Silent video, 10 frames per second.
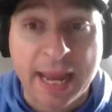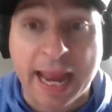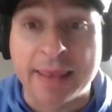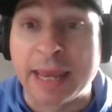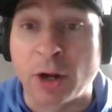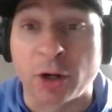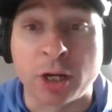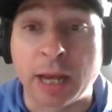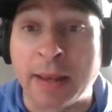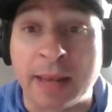And
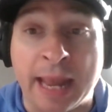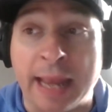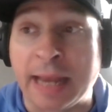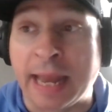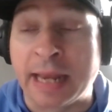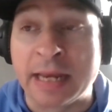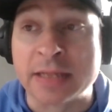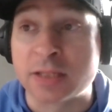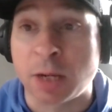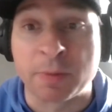it
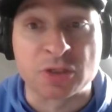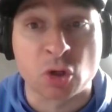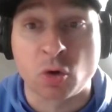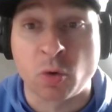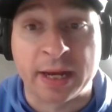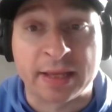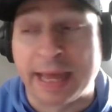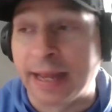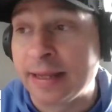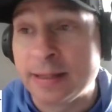is coming so quick that